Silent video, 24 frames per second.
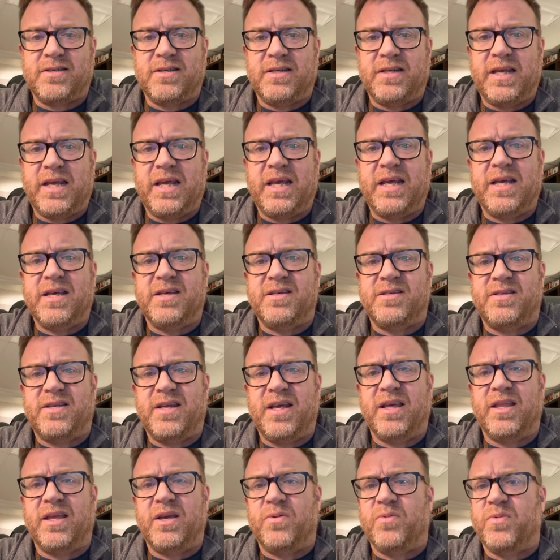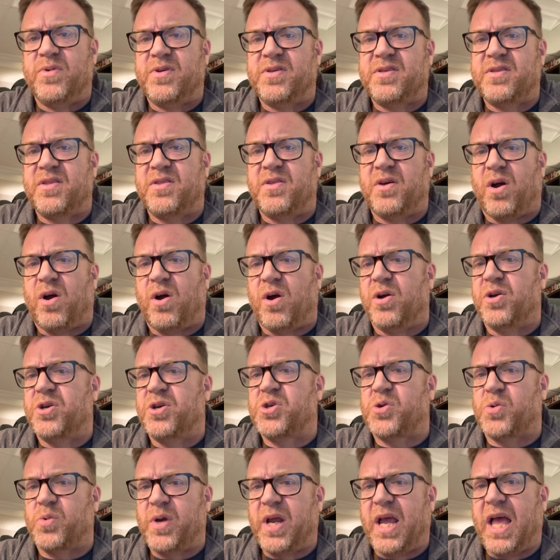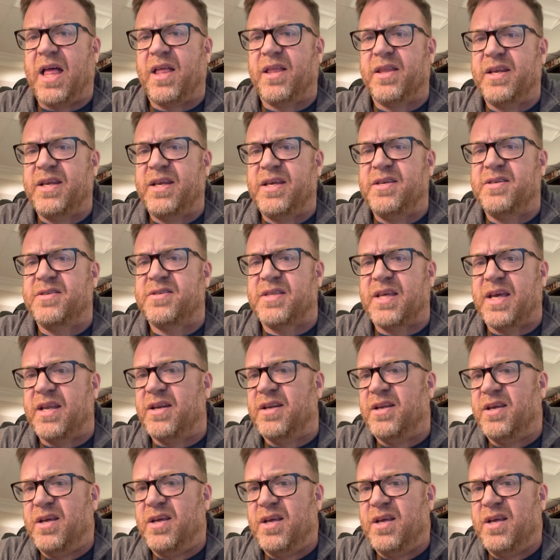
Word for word: and he is dealing with the harsh realities that